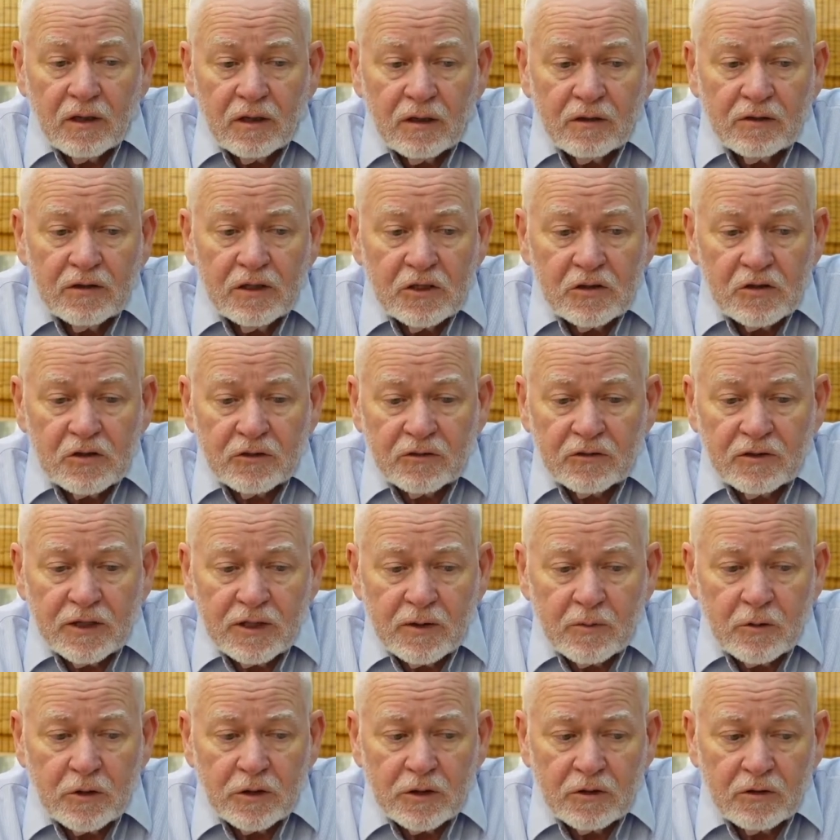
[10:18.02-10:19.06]
teachers
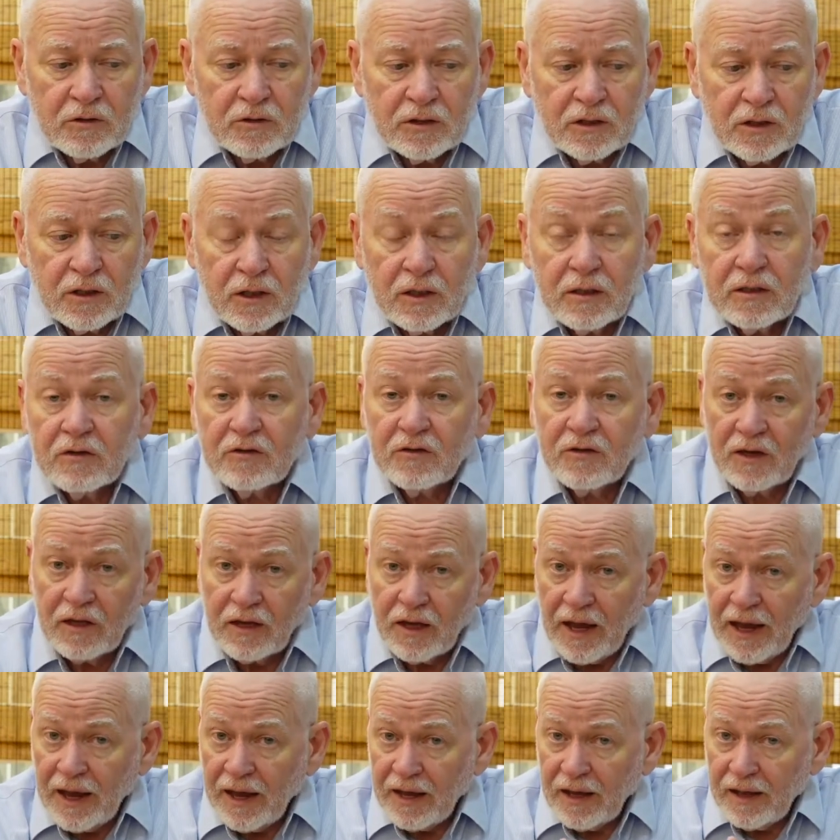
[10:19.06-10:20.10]
labor union, I'll just say
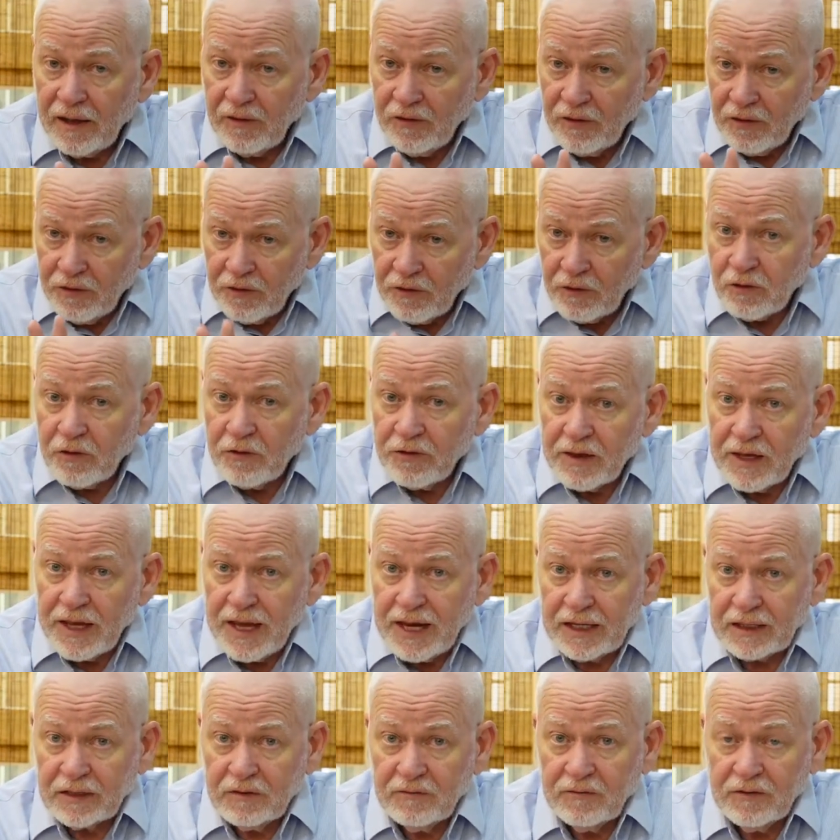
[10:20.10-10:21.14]
they're the
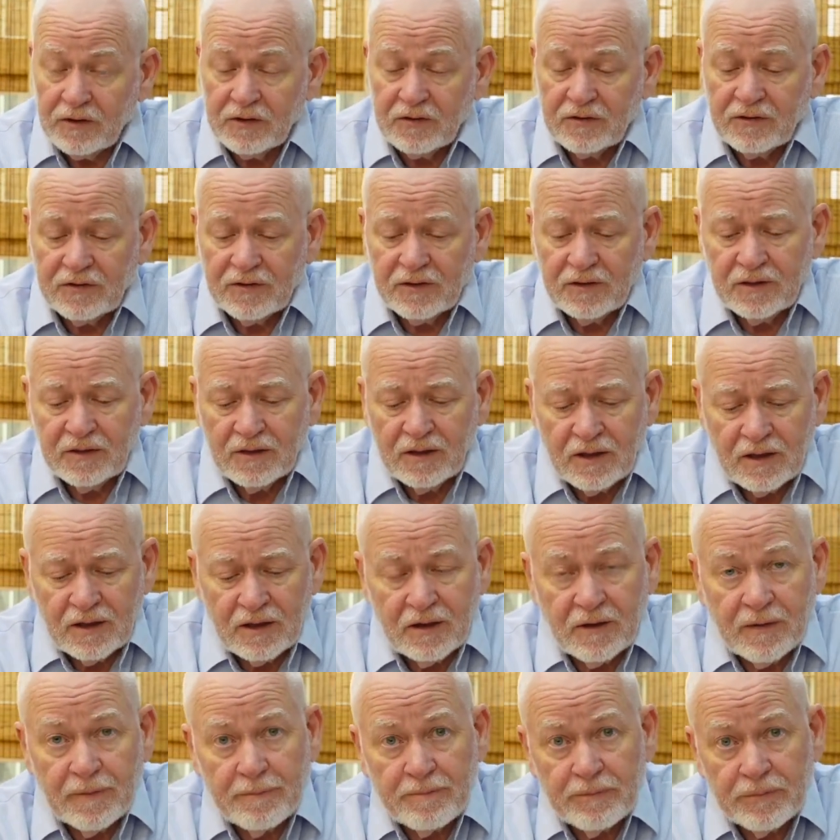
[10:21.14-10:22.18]
activists.
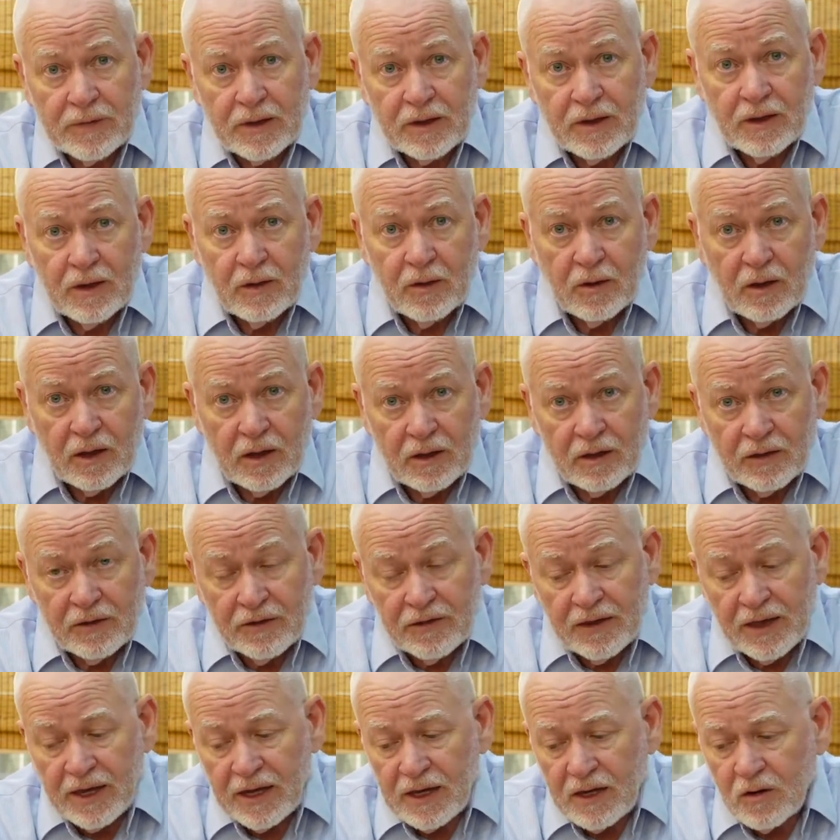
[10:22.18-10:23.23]

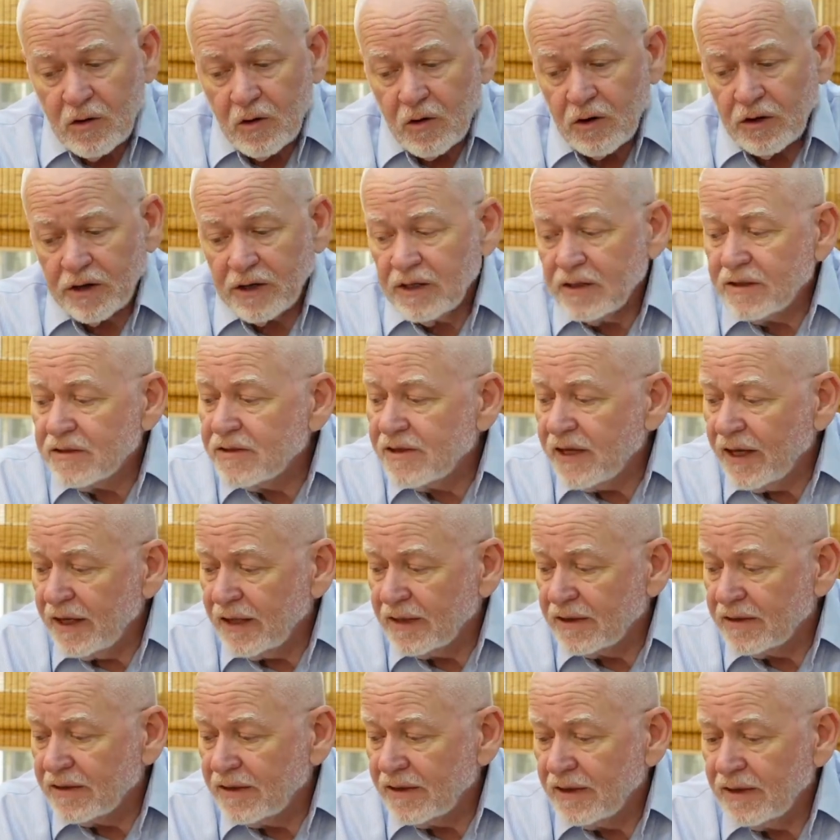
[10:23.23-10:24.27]
They are
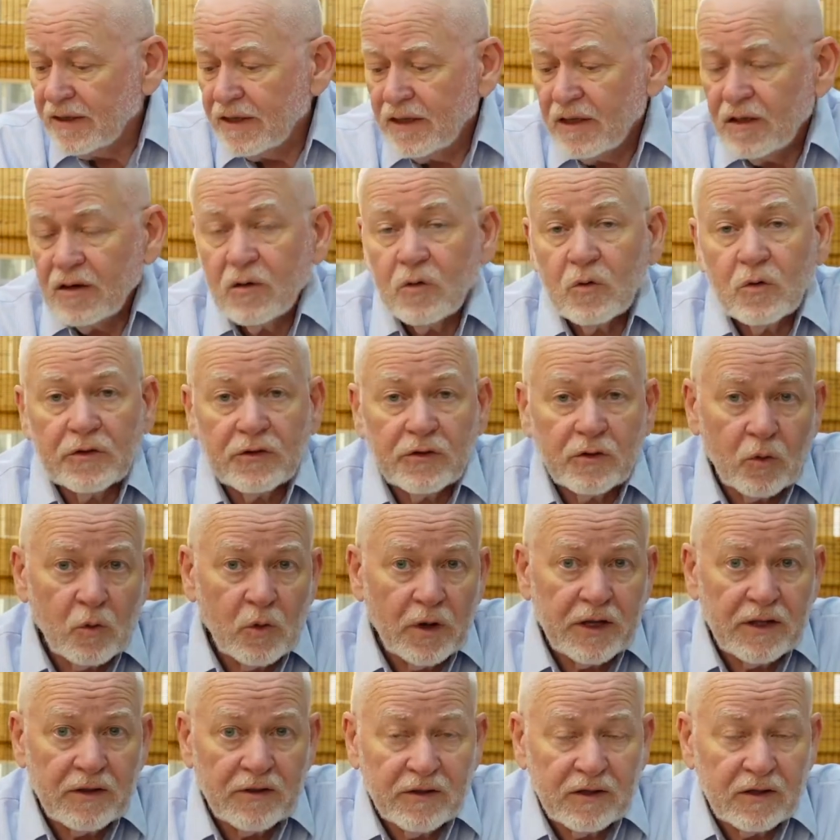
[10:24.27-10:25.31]
content with the
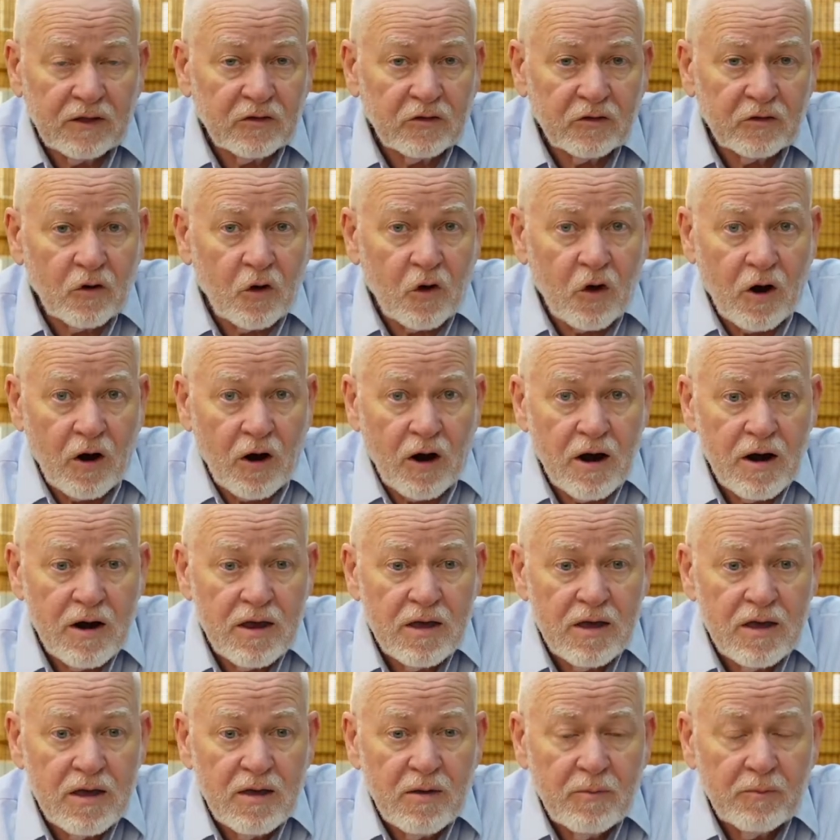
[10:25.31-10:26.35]
way things are
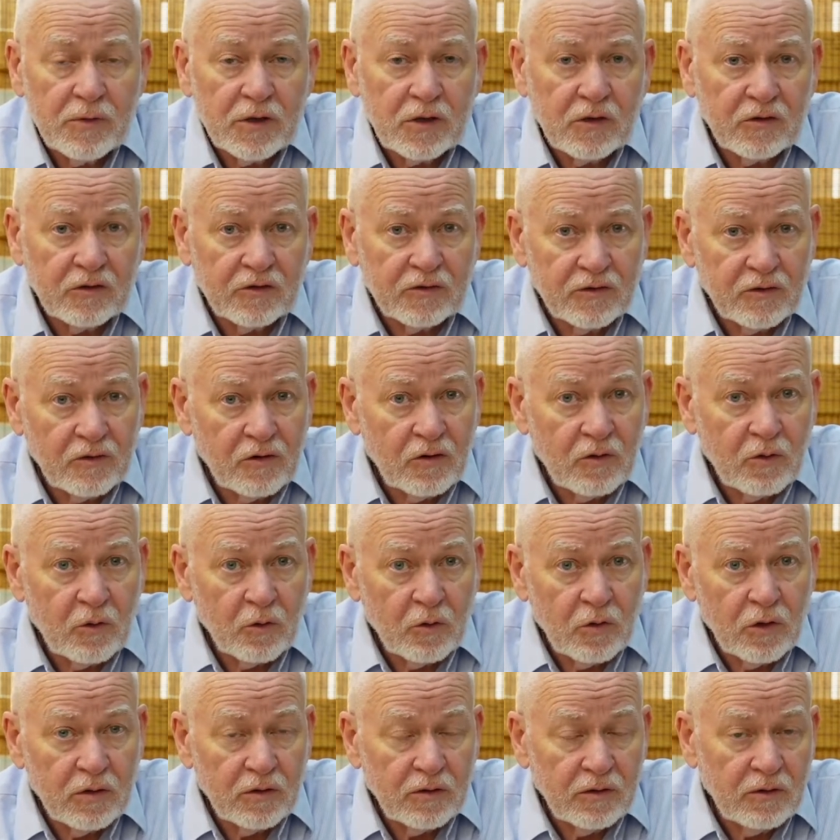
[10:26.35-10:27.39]
because they're
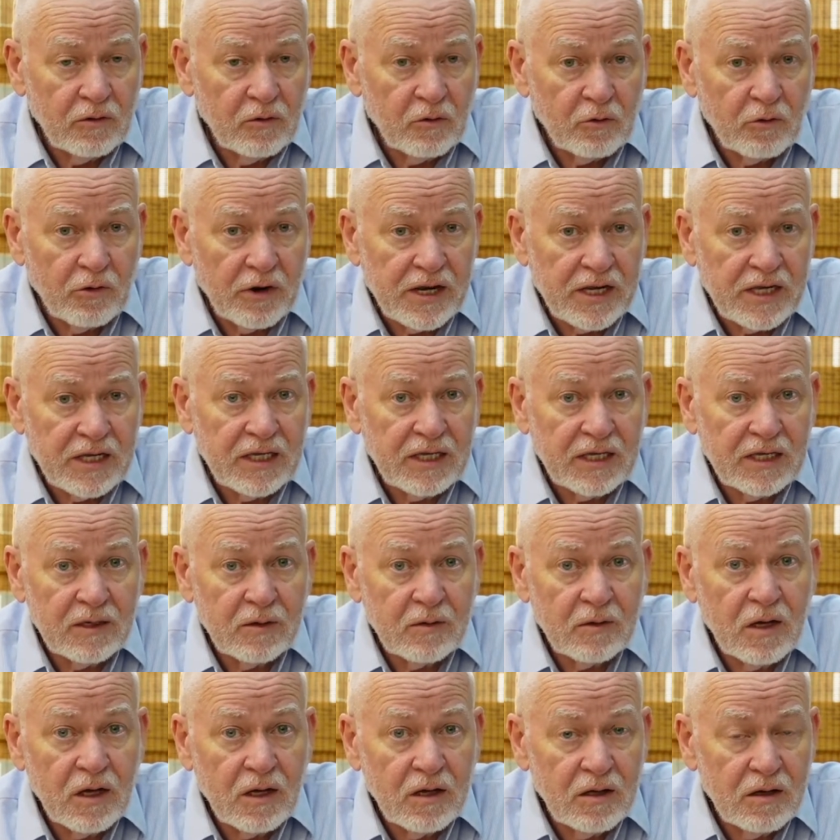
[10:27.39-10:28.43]
raking
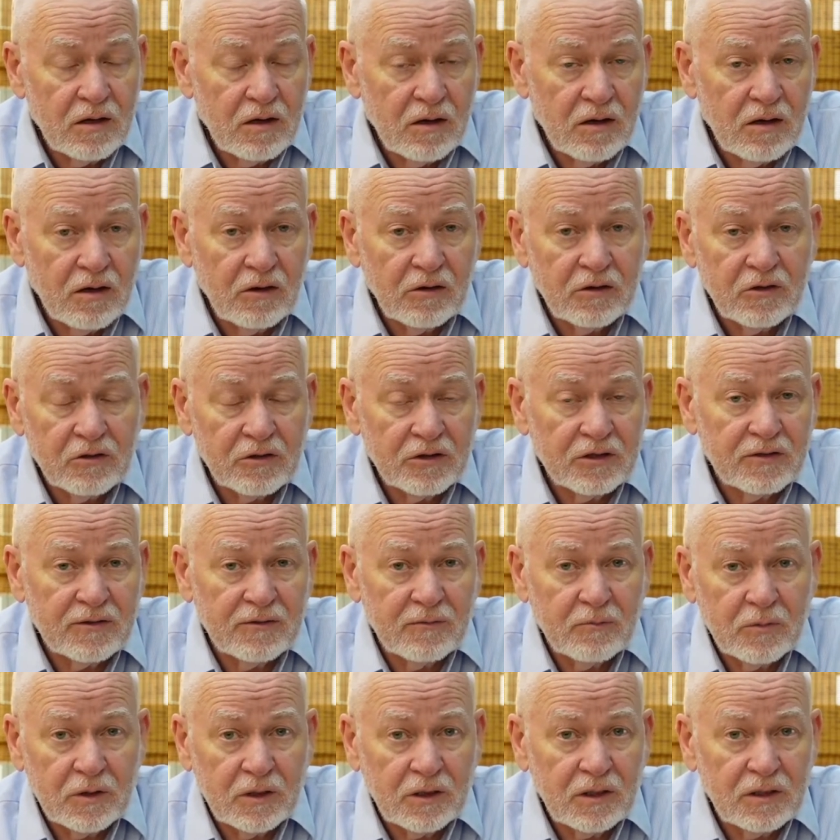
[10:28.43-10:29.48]
in hundreds of
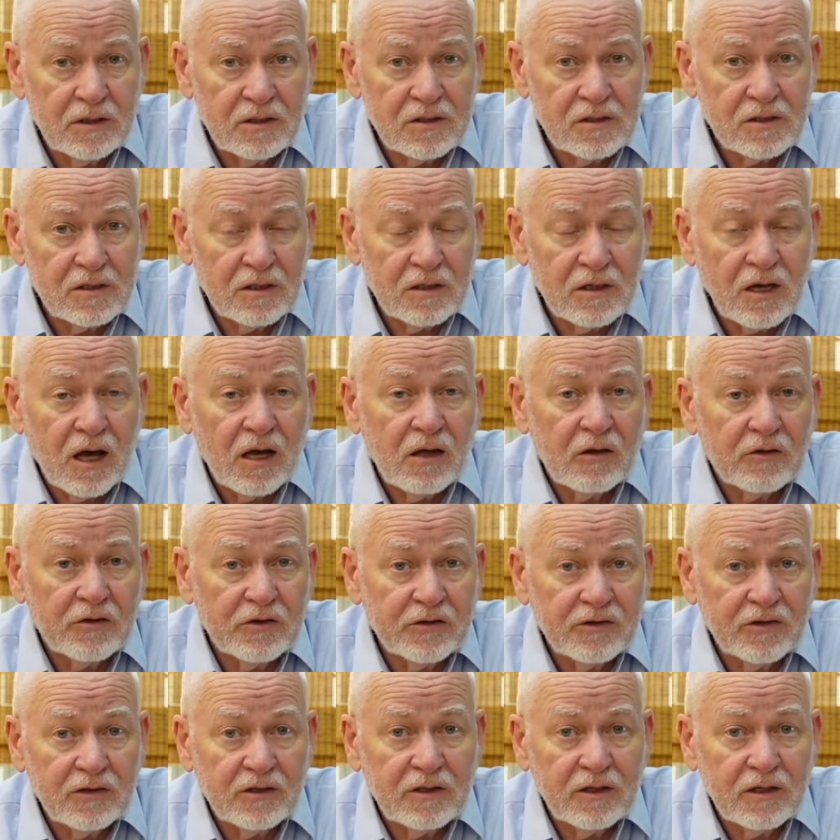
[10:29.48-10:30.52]
millions of
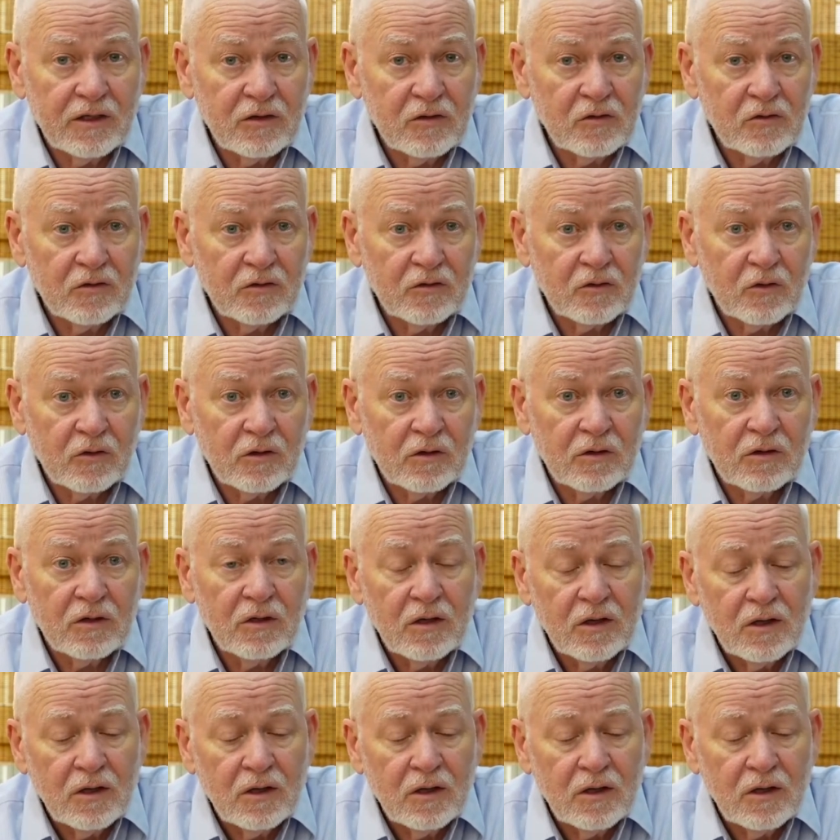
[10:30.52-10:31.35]
dollars that they use on